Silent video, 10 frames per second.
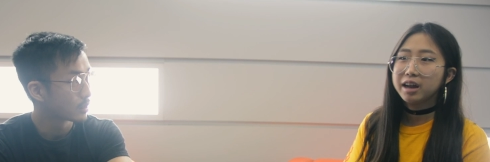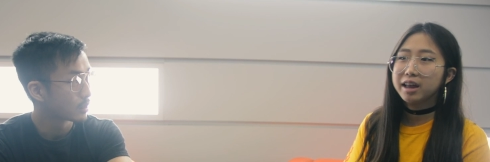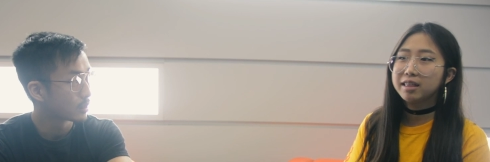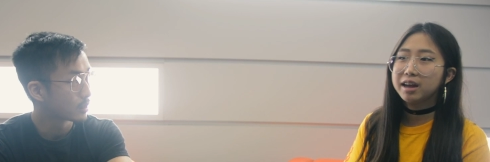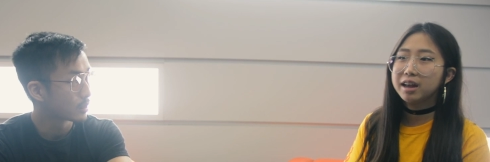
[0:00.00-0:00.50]

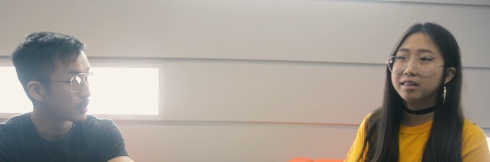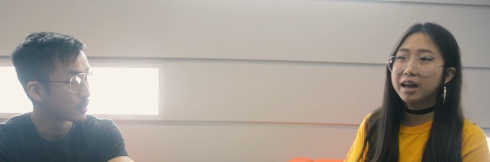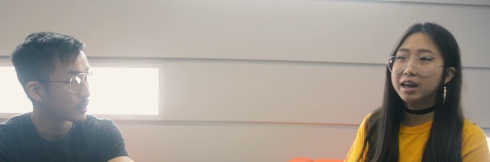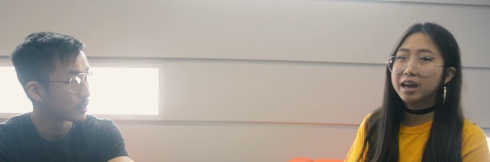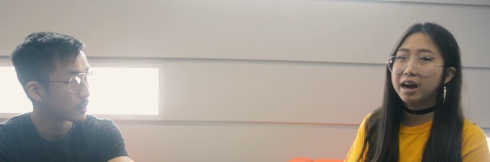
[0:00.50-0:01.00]
Speaker 1: and then
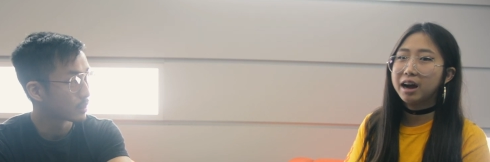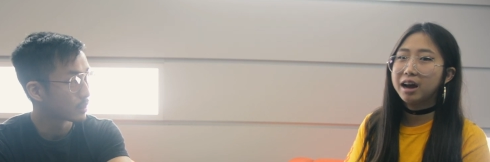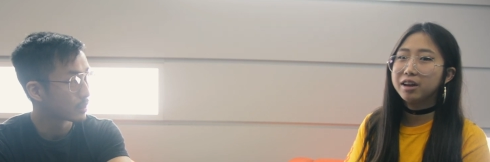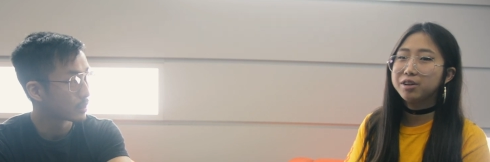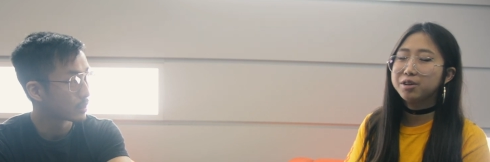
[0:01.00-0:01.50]
that
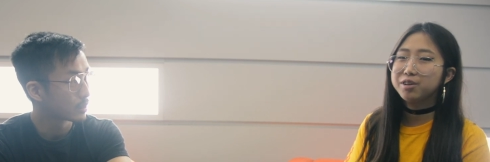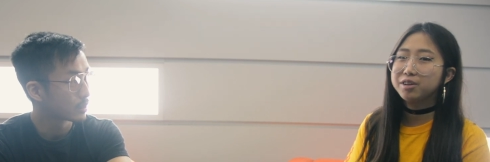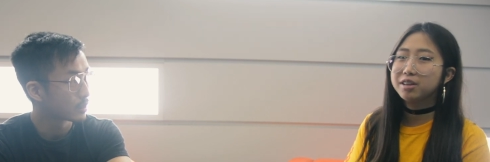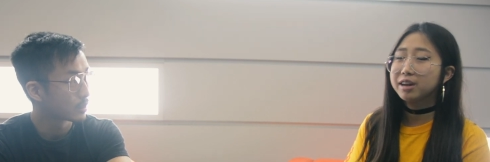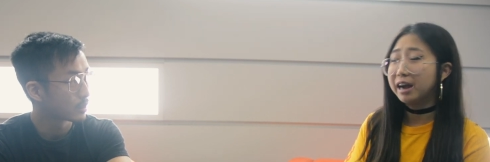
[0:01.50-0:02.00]
guy,
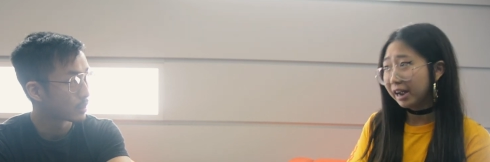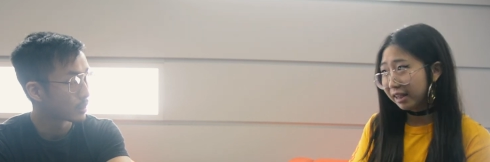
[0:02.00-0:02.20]
the guy